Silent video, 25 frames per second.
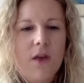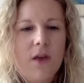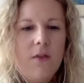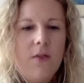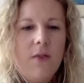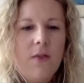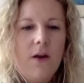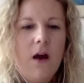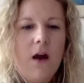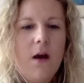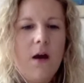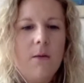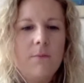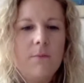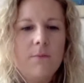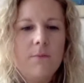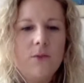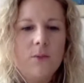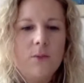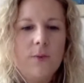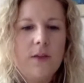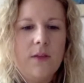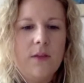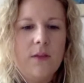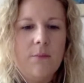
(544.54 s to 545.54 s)
that comes
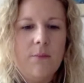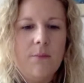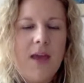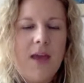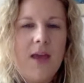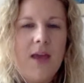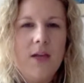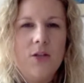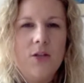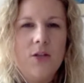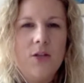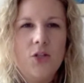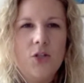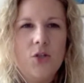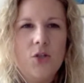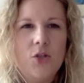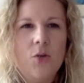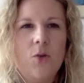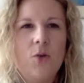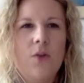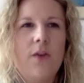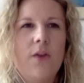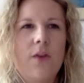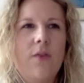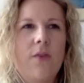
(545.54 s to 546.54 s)
with making sure
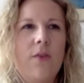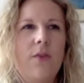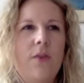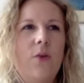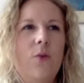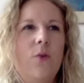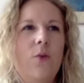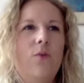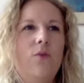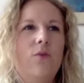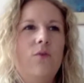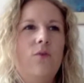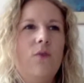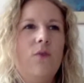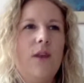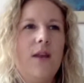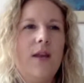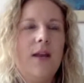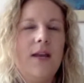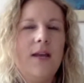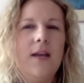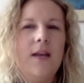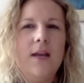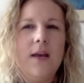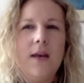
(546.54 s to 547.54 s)
that you
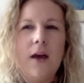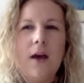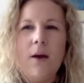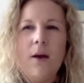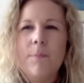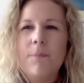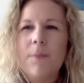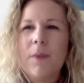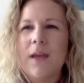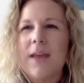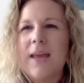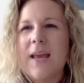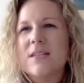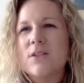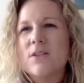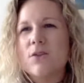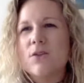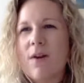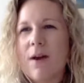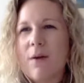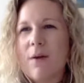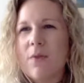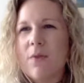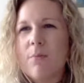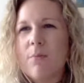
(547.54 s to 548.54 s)
really, I guess,
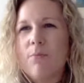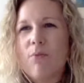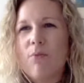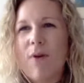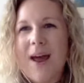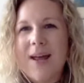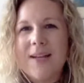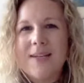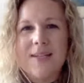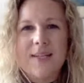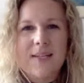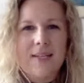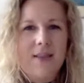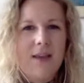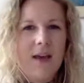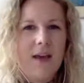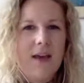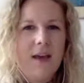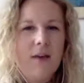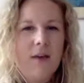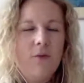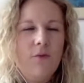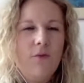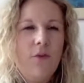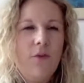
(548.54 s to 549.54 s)
around the branding that
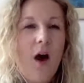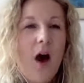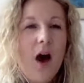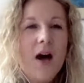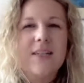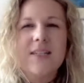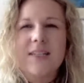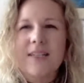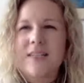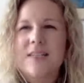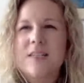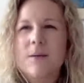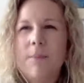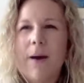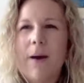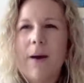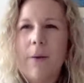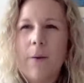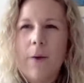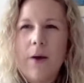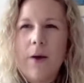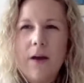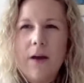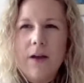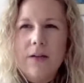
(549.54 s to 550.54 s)
for us, it's
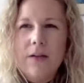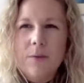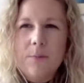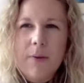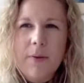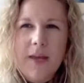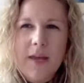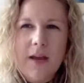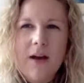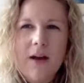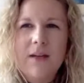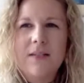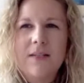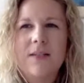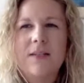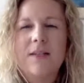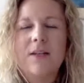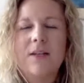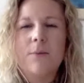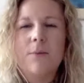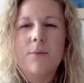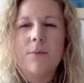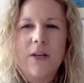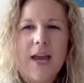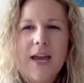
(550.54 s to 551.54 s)
about, as PRs and
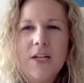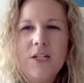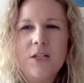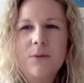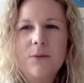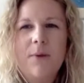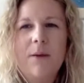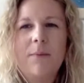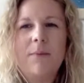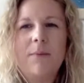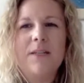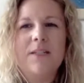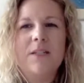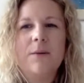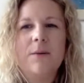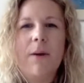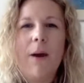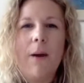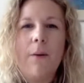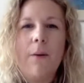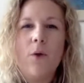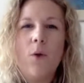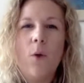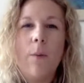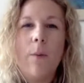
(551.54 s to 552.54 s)
communications people, it's
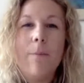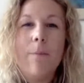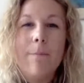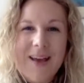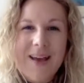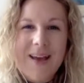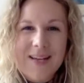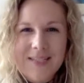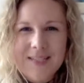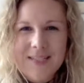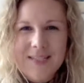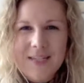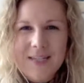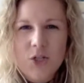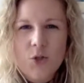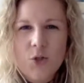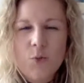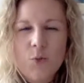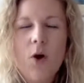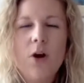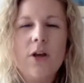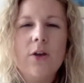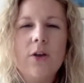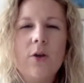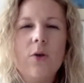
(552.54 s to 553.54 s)
about your message.
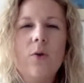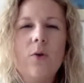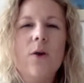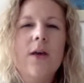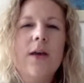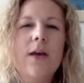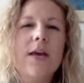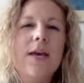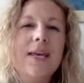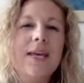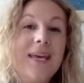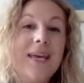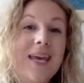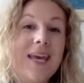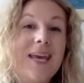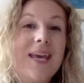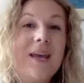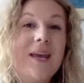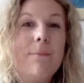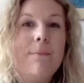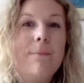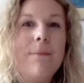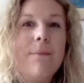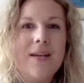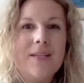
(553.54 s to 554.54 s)
What are your key
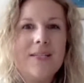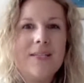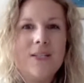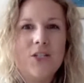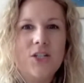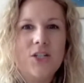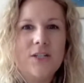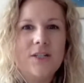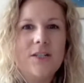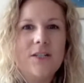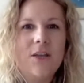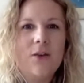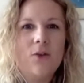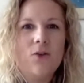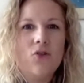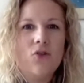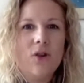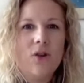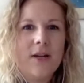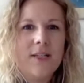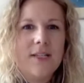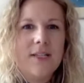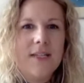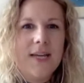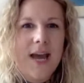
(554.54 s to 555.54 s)
messages that you're
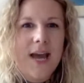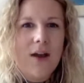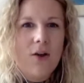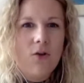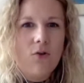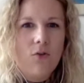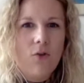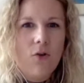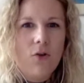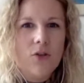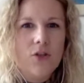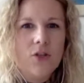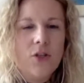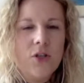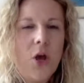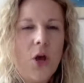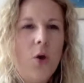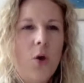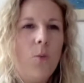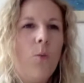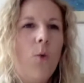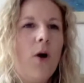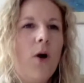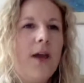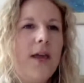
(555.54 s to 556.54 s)
trying to get across?
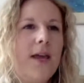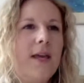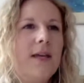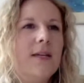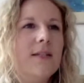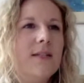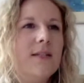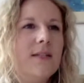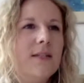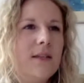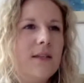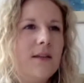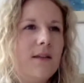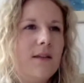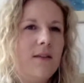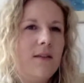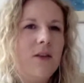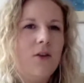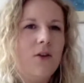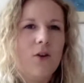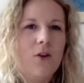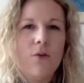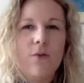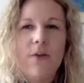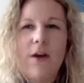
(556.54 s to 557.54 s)
What is,
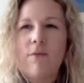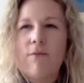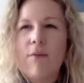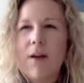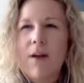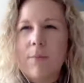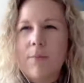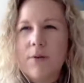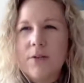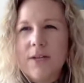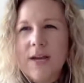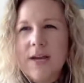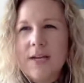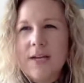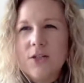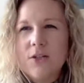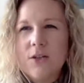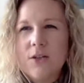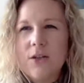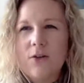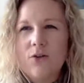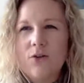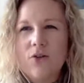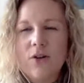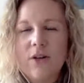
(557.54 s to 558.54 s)
that reputation that
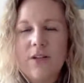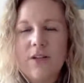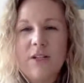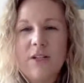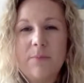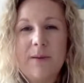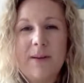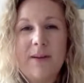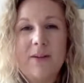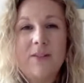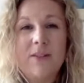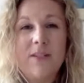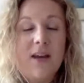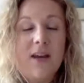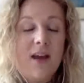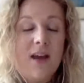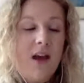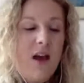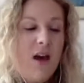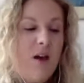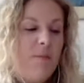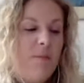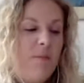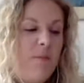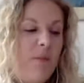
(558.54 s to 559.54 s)
you're trying to build?
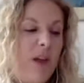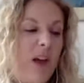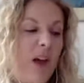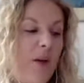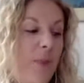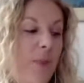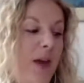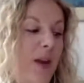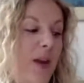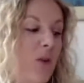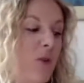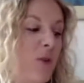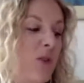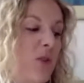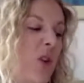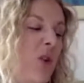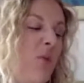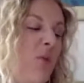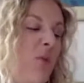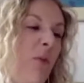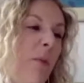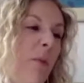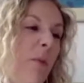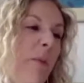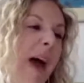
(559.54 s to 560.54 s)
And then also
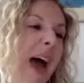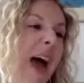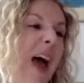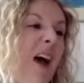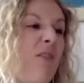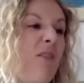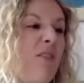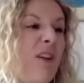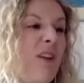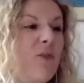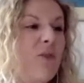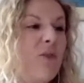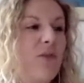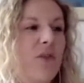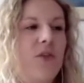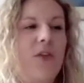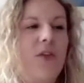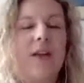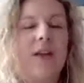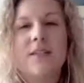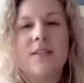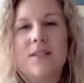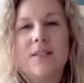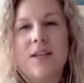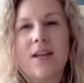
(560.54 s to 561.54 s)
preparing for
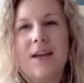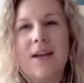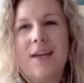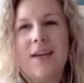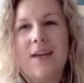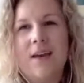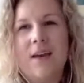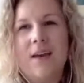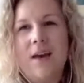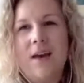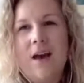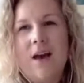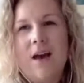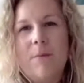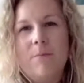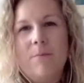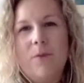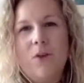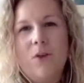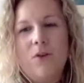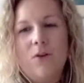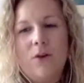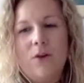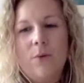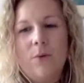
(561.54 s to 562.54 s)
things like,
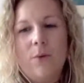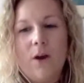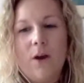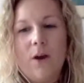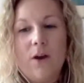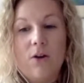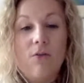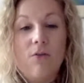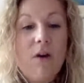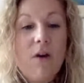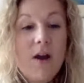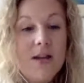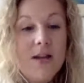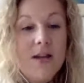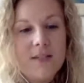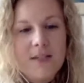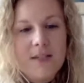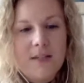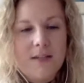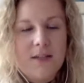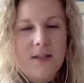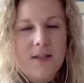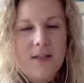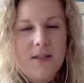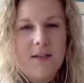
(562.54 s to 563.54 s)
a
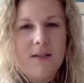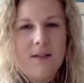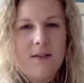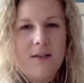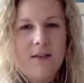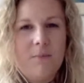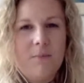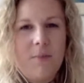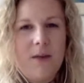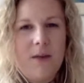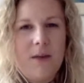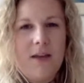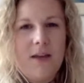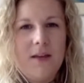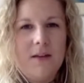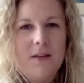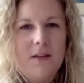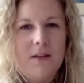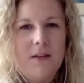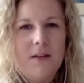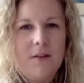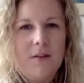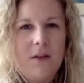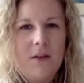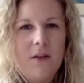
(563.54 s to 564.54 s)
crisis and being,
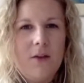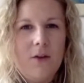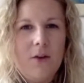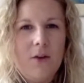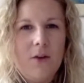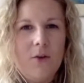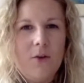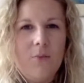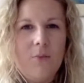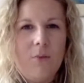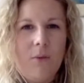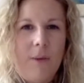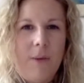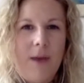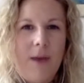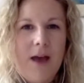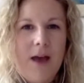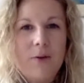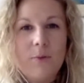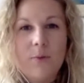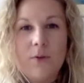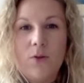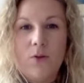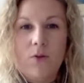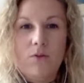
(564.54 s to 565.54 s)
prepared with
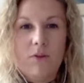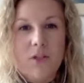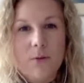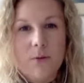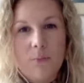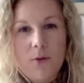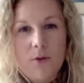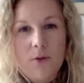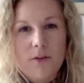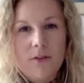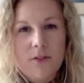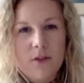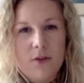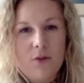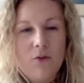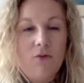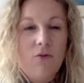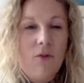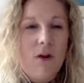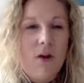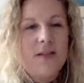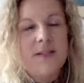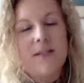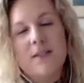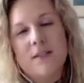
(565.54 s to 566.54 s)
your response. So
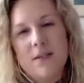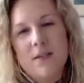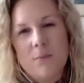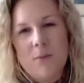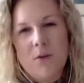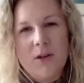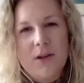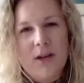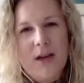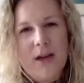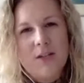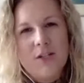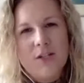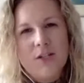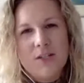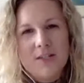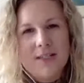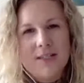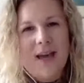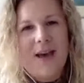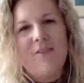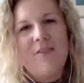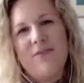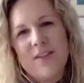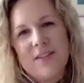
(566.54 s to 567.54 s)
crisis communications,
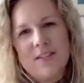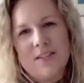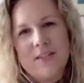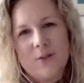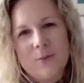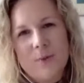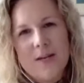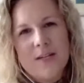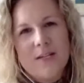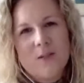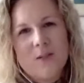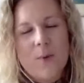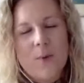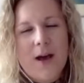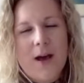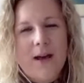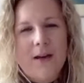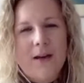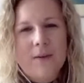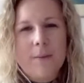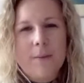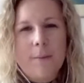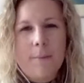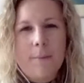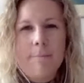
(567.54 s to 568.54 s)
that fits into it as
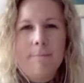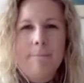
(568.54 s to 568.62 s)
well.